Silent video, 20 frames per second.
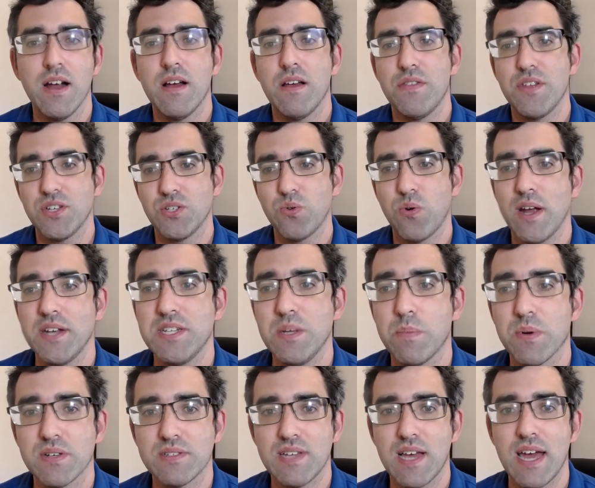than
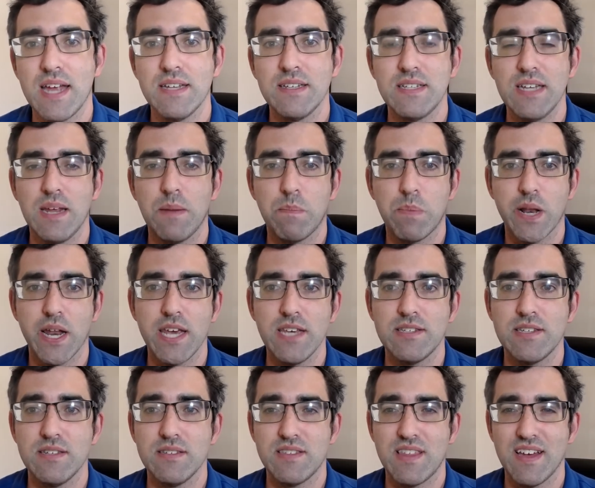20% in
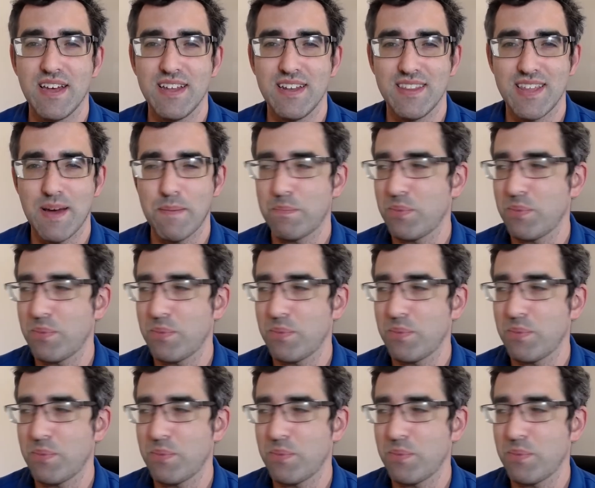places that